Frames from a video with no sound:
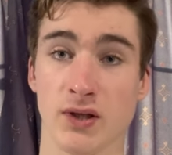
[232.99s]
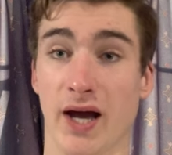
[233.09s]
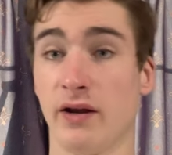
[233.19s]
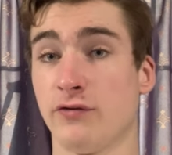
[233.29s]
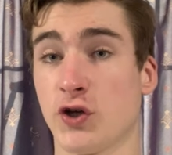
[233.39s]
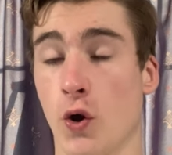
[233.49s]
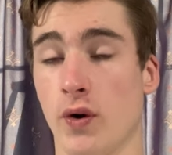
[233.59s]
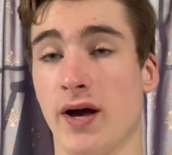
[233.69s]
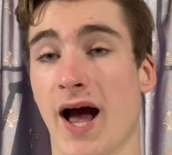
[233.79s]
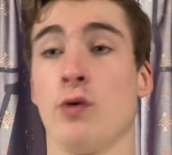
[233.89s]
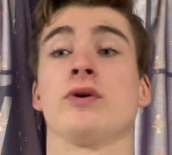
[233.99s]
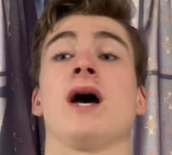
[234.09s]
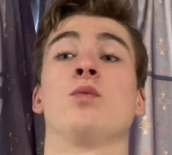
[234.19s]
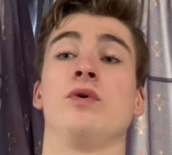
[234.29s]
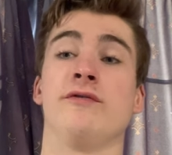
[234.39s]
And if so, how
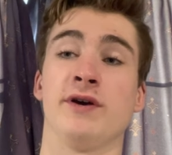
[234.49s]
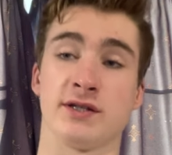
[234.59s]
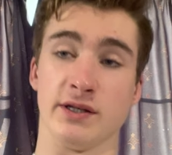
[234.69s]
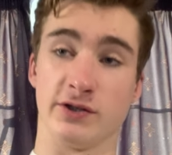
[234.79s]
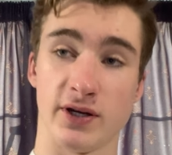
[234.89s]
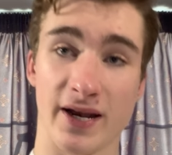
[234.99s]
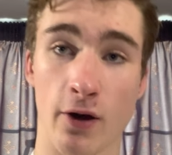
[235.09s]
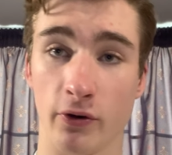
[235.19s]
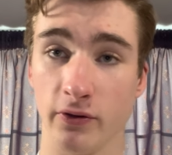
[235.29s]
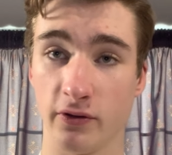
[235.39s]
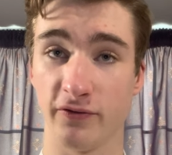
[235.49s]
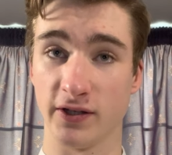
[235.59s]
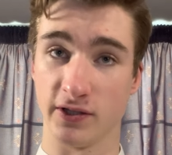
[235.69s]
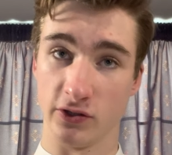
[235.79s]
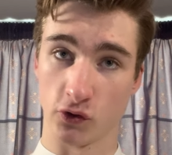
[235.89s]
can we fix this? And how can the
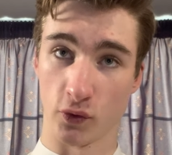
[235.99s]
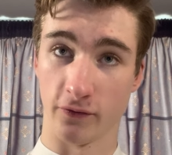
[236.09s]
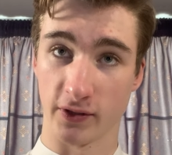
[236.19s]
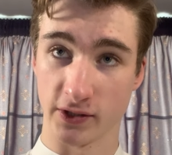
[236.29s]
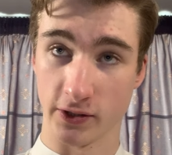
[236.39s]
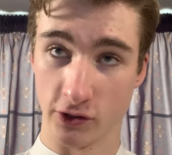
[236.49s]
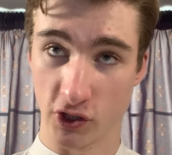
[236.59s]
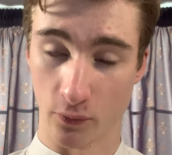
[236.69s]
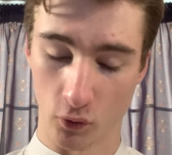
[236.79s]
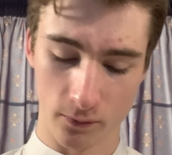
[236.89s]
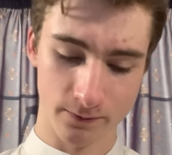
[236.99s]
defence industry fix it in general?